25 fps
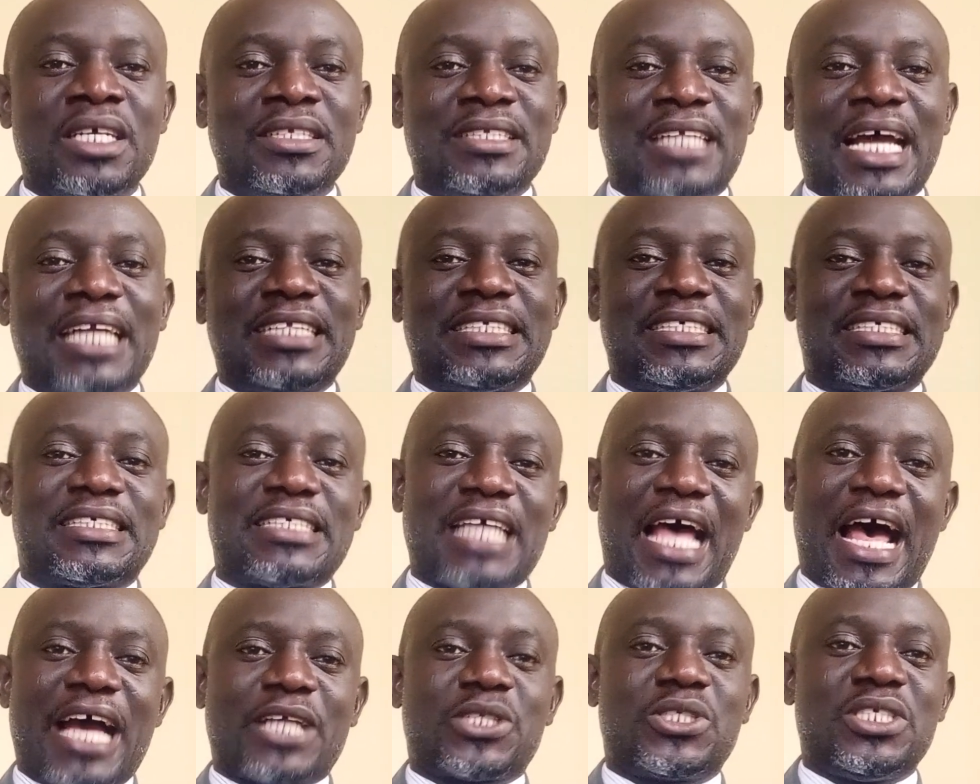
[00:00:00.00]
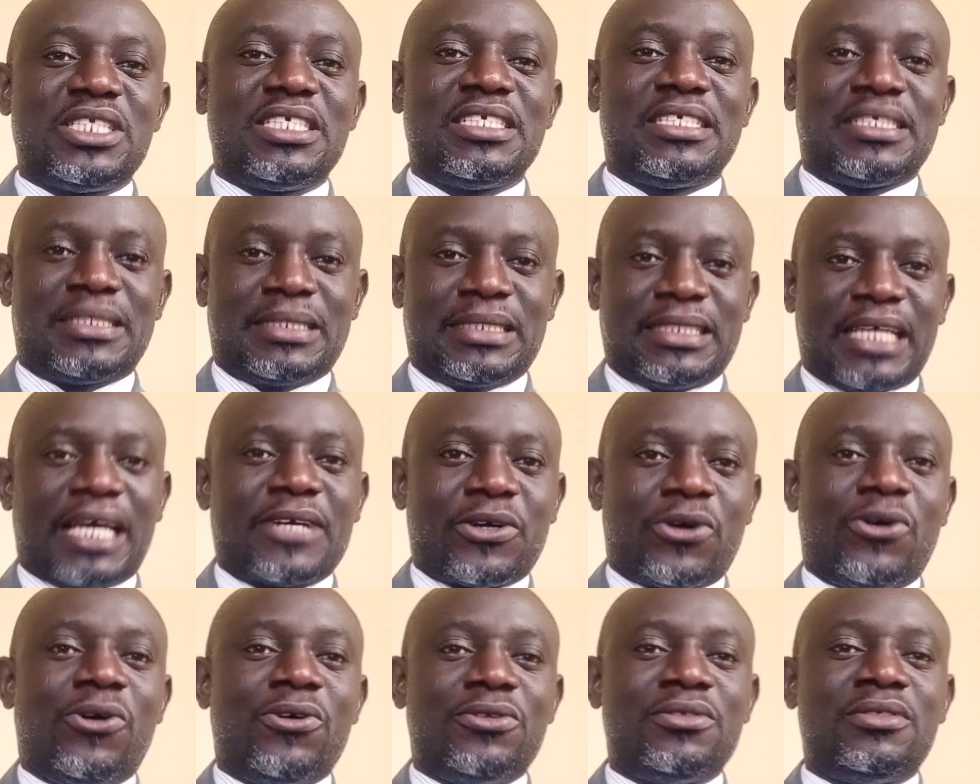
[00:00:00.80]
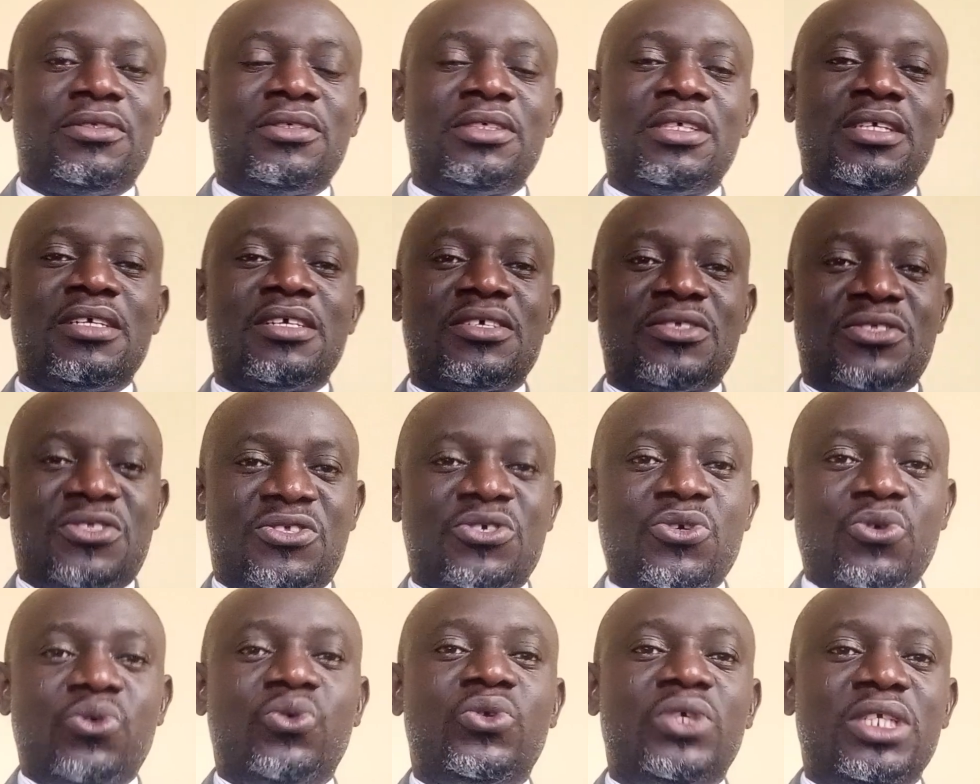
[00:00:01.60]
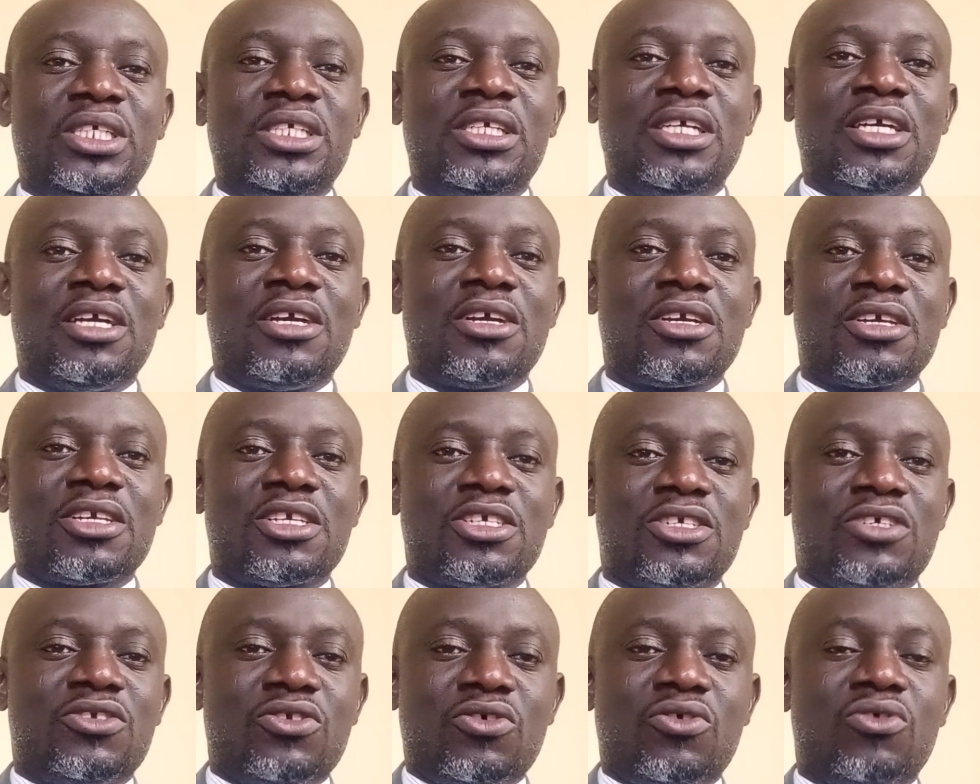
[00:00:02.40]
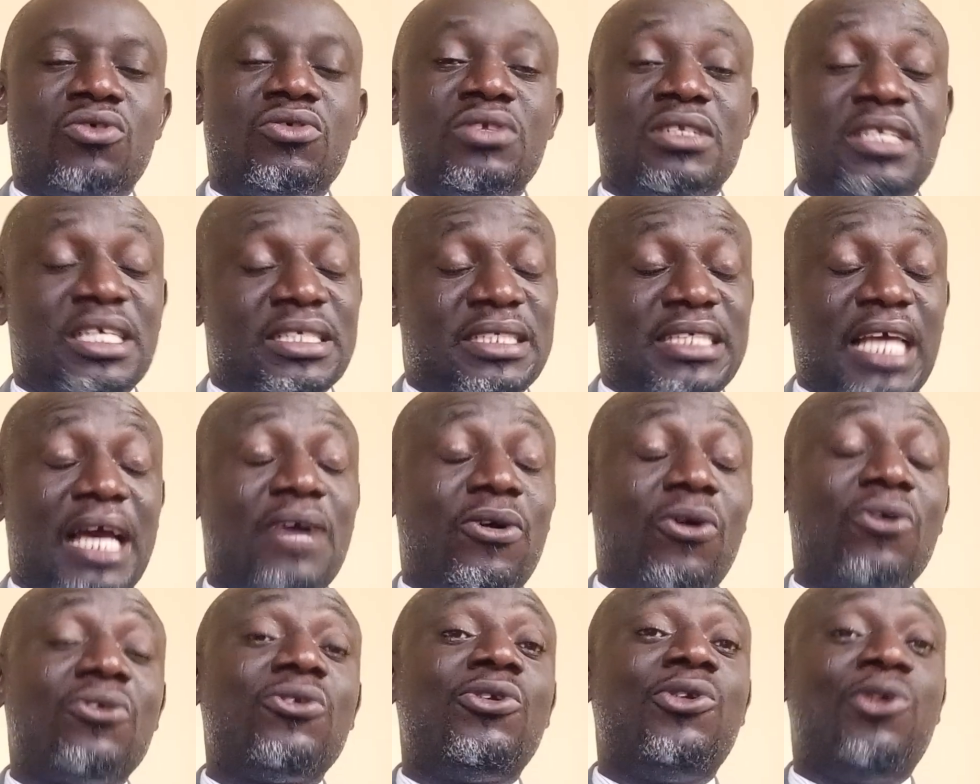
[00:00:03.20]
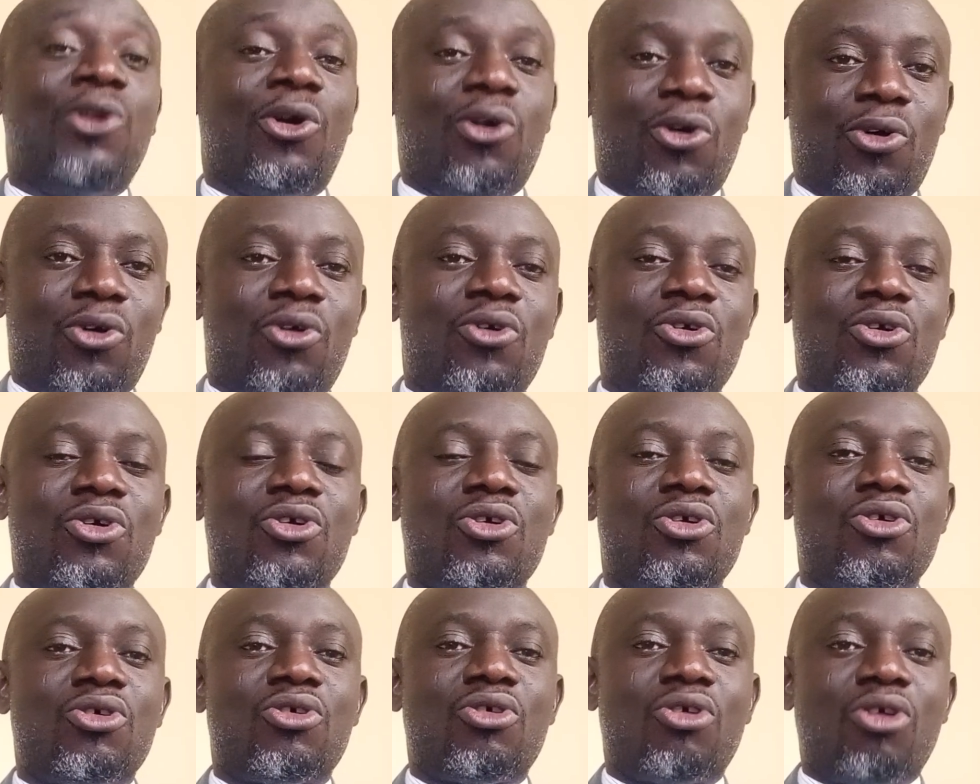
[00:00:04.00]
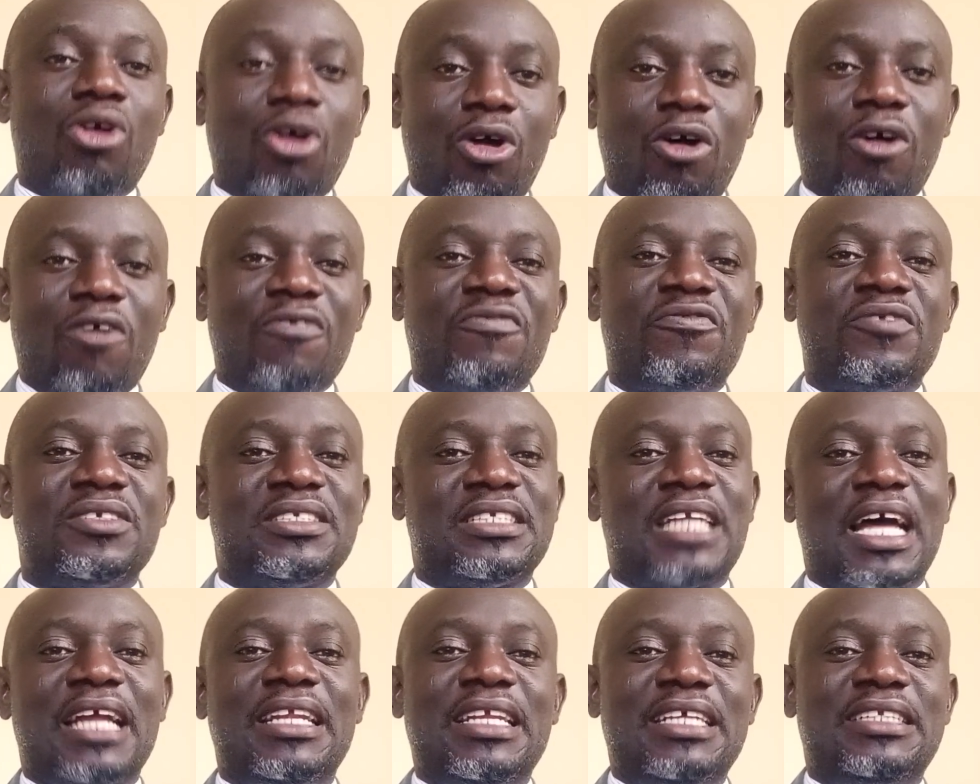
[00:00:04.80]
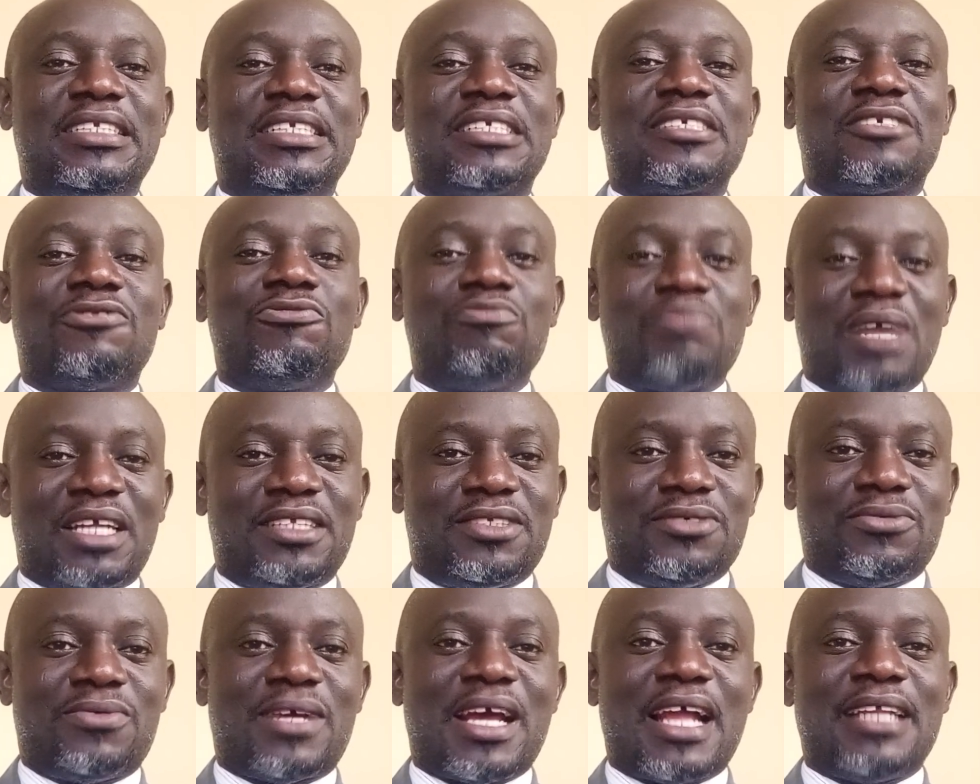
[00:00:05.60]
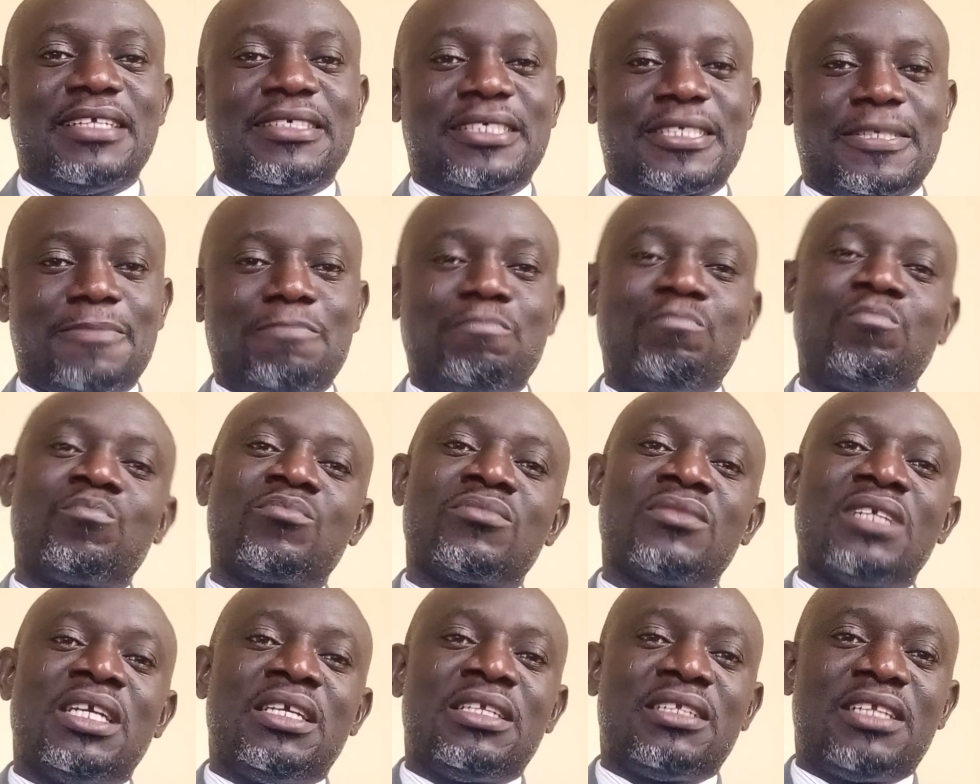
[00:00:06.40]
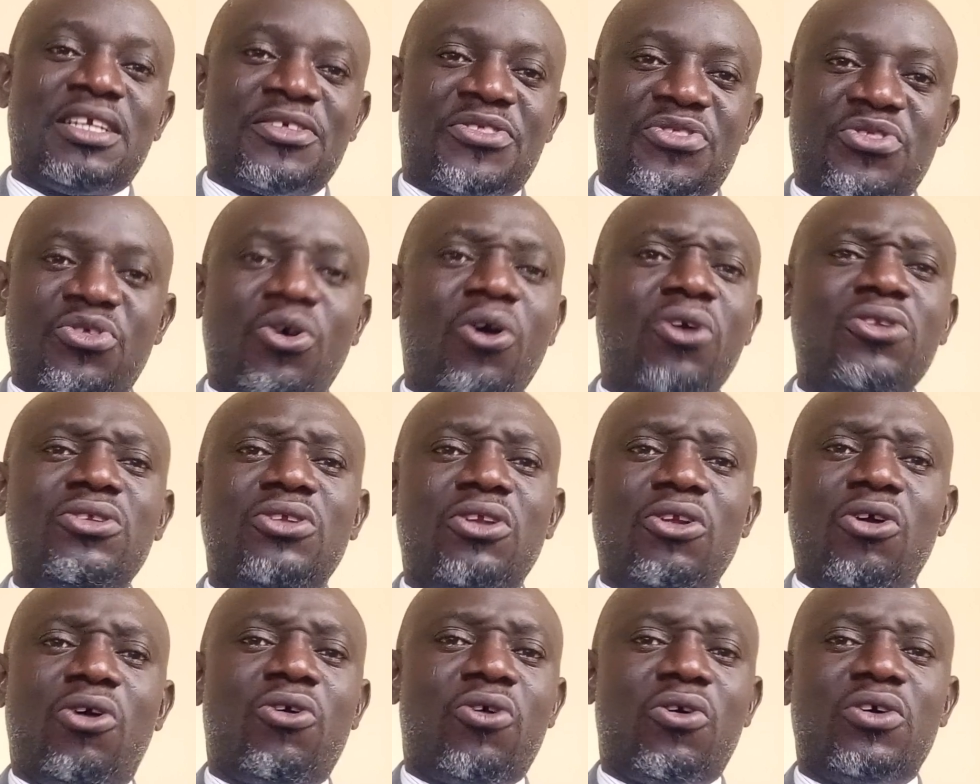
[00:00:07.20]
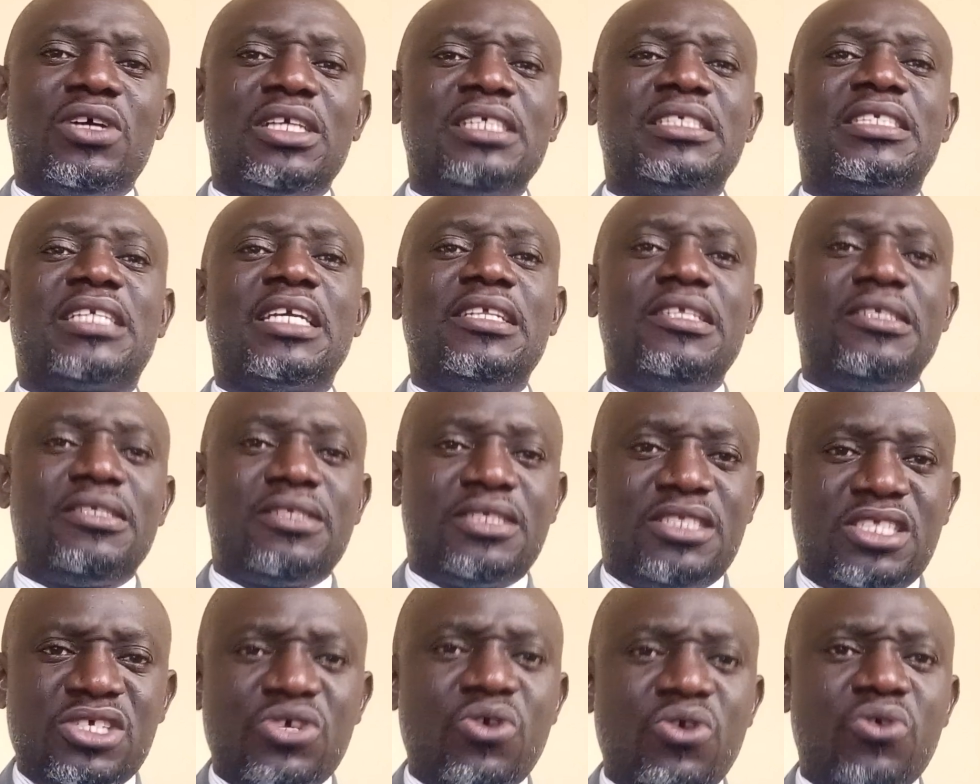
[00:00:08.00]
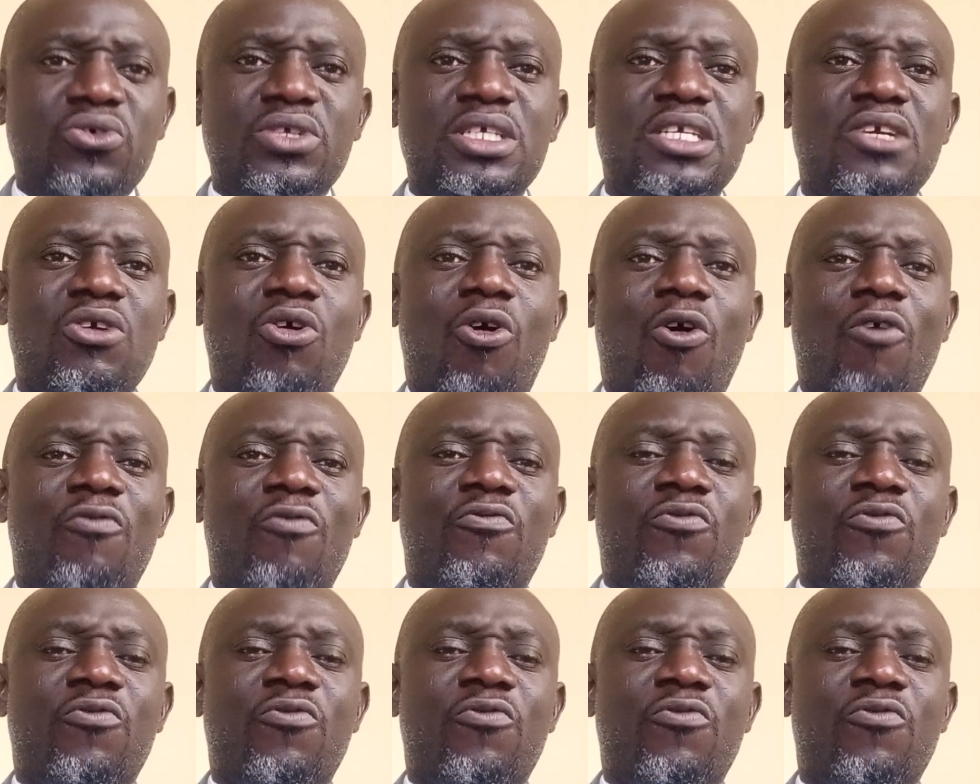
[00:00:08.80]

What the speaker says: That is actually the second theory, the second law of dialectical materialism. The third law is the theory